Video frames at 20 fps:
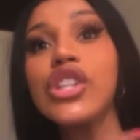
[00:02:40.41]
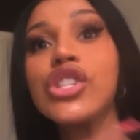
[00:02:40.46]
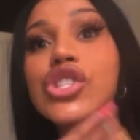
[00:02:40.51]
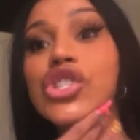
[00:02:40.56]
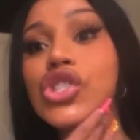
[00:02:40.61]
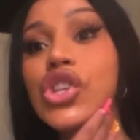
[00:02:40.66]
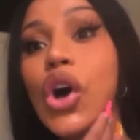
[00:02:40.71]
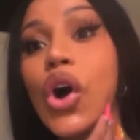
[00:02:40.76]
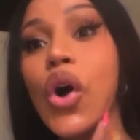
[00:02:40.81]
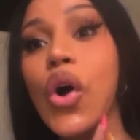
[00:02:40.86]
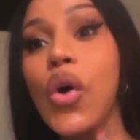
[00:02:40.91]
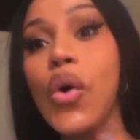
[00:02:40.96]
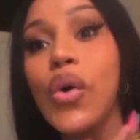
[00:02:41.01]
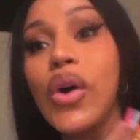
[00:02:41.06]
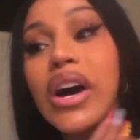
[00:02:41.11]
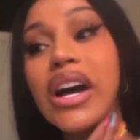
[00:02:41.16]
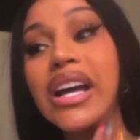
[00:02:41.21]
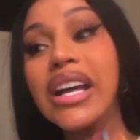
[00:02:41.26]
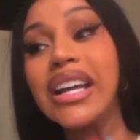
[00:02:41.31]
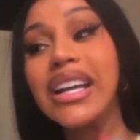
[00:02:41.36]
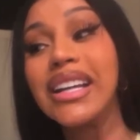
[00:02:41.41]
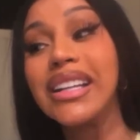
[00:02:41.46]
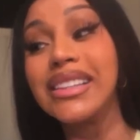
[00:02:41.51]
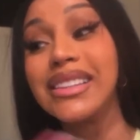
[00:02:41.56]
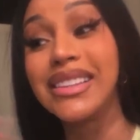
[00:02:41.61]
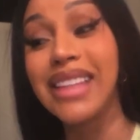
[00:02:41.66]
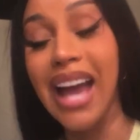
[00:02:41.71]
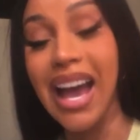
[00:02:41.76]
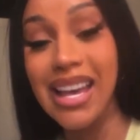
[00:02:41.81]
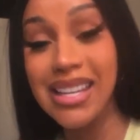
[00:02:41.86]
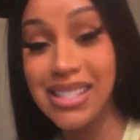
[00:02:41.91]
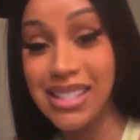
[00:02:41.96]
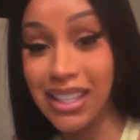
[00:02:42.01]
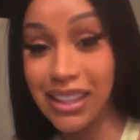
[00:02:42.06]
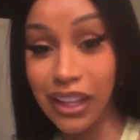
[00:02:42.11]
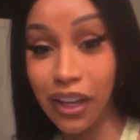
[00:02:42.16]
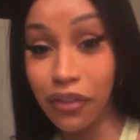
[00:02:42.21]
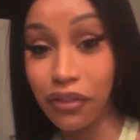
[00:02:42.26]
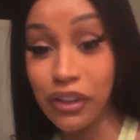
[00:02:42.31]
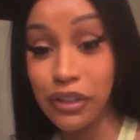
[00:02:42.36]
So that's
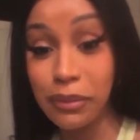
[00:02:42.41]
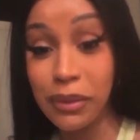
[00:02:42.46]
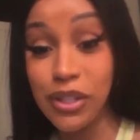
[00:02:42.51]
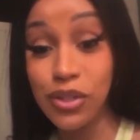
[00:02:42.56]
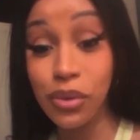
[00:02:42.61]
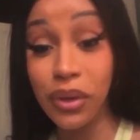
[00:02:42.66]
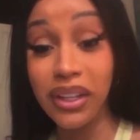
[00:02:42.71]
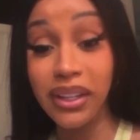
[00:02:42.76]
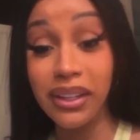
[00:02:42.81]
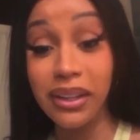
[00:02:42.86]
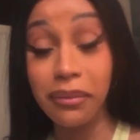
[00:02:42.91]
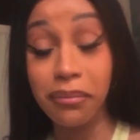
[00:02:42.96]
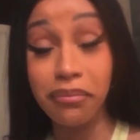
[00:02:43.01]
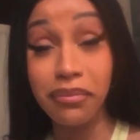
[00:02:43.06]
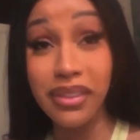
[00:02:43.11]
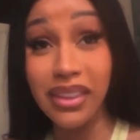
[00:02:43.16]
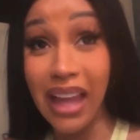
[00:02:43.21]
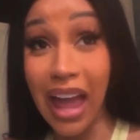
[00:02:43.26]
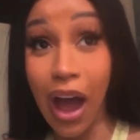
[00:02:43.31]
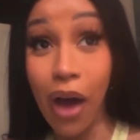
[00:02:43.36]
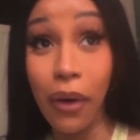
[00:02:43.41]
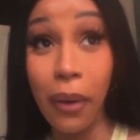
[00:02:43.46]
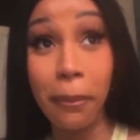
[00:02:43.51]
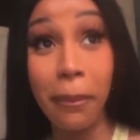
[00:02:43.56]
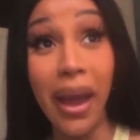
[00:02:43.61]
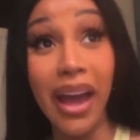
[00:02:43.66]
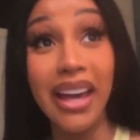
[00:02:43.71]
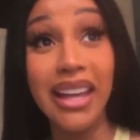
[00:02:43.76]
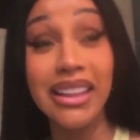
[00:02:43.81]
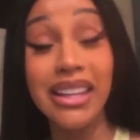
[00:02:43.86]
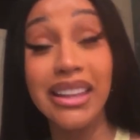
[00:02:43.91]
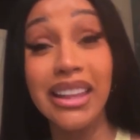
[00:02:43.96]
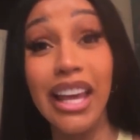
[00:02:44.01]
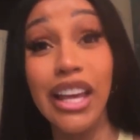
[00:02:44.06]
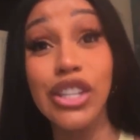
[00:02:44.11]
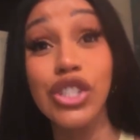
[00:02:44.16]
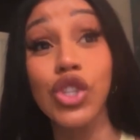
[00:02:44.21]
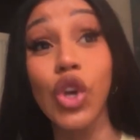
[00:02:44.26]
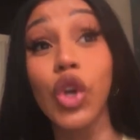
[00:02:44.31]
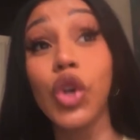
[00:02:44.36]
the difference between now and back in the
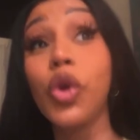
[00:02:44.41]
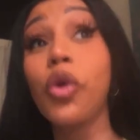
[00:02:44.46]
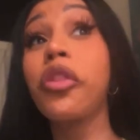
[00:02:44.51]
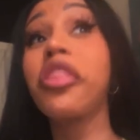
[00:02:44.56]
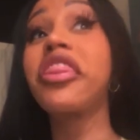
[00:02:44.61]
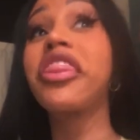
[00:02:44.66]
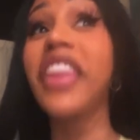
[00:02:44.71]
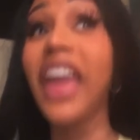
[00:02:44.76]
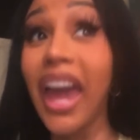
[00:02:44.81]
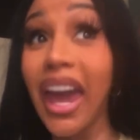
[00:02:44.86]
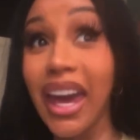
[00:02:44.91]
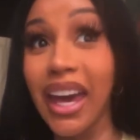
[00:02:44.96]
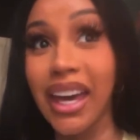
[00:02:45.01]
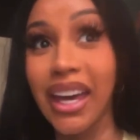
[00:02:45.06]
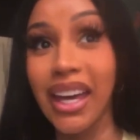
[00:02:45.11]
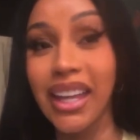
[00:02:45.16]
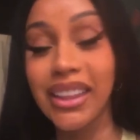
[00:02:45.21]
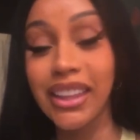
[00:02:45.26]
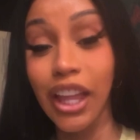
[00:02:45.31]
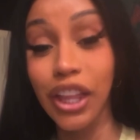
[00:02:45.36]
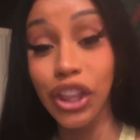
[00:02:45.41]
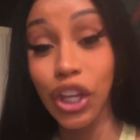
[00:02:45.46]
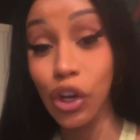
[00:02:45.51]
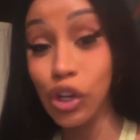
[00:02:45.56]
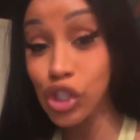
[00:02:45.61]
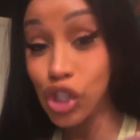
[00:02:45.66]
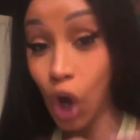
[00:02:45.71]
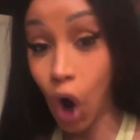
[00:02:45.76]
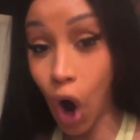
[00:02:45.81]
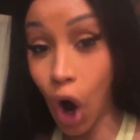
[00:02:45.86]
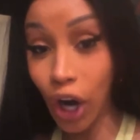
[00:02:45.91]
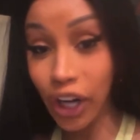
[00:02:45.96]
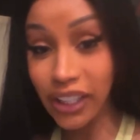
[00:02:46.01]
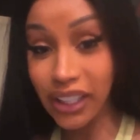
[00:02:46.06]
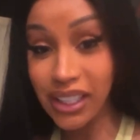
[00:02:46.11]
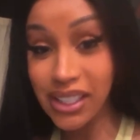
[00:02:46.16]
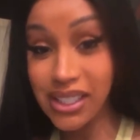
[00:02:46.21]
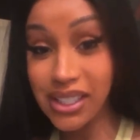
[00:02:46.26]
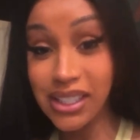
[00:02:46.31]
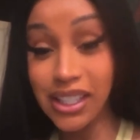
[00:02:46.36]
day. So you think that there's
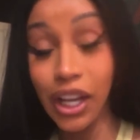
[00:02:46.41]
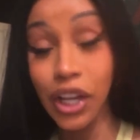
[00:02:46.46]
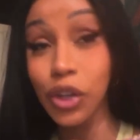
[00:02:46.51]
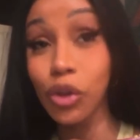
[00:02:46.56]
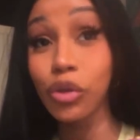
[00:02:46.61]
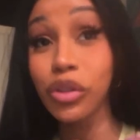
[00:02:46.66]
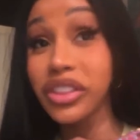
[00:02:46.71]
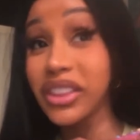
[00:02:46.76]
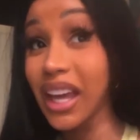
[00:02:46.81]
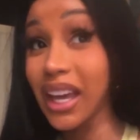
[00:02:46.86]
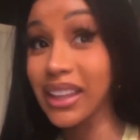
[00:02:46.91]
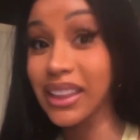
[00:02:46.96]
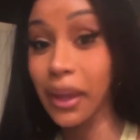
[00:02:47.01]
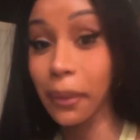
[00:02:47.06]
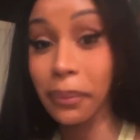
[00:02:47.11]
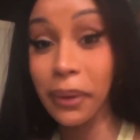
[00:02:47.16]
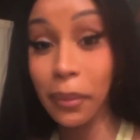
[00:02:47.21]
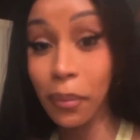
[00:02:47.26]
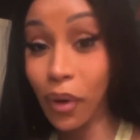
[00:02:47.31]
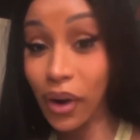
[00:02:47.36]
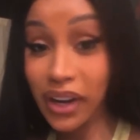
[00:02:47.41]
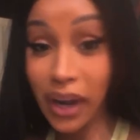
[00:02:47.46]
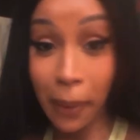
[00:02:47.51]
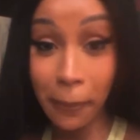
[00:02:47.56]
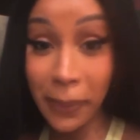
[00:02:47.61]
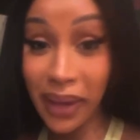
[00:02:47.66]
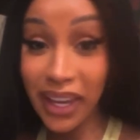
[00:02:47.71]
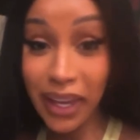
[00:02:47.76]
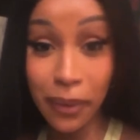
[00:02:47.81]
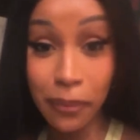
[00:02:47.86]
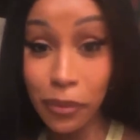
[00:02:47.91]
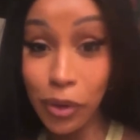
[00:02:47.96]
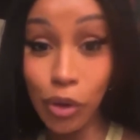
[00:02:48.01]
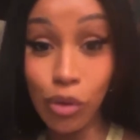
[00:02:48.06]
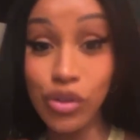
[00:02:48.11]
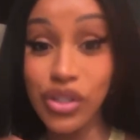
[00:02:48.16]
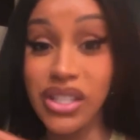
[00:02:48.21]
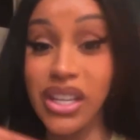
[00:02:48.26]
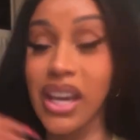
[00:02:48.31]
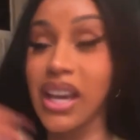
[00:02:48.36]
artists, that you think that people are not making
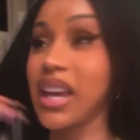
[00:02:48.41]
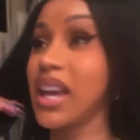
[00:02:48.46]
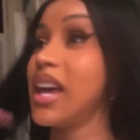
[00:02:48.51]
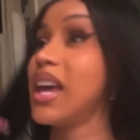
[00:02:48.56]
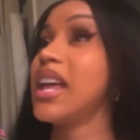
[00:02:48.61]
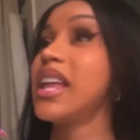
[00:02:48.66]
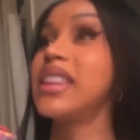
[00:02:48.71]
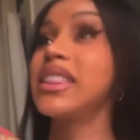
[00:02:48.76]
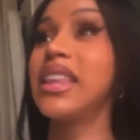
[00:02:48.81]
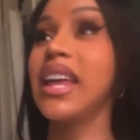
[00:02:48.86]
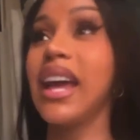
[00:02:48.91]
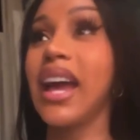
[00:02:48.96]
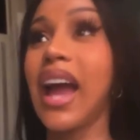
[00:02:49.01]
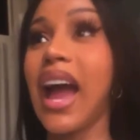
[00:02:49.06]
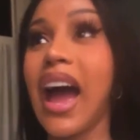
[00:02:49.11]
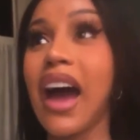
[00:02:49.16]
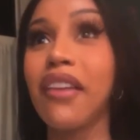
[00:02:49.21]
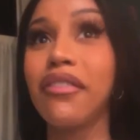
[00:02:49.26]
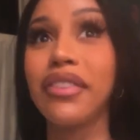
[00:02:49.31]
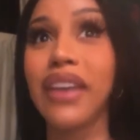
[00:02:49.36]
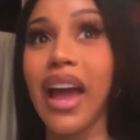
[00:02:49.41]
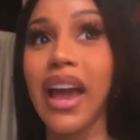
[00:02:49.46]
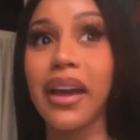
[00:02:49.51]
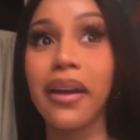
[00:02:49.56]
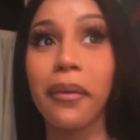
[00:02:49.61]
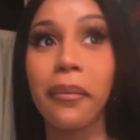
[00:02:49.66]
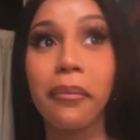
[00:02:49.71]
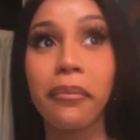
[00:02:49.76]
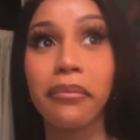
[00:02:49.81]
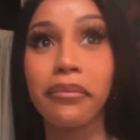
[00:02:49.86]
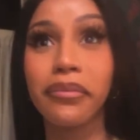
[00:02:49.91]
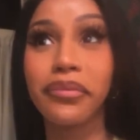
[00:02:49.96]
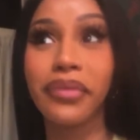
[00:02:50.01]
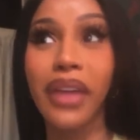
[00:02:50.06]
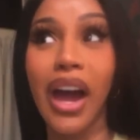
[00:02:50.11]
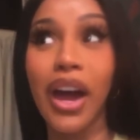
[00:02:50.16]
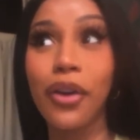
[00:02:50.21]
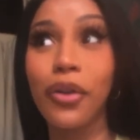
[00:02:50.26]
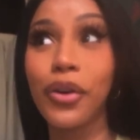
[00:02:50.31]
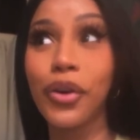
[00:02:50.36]
music that have like,
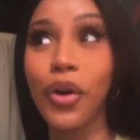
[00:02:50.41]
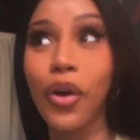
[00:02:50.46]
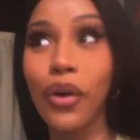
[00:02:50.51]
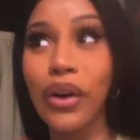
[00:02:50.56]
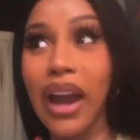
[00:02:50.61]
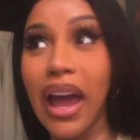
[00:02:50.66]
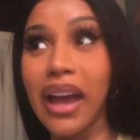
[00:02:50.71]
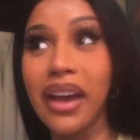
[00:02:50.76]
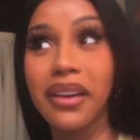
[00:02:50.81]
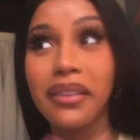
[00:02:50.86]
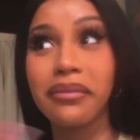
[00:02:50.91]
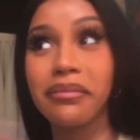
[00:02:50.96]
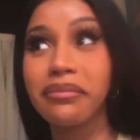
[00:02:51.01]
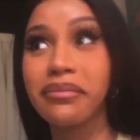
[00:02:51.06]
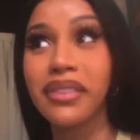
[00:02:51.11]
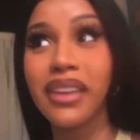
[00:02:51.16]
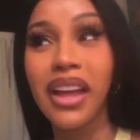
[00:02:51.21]
I don't know, like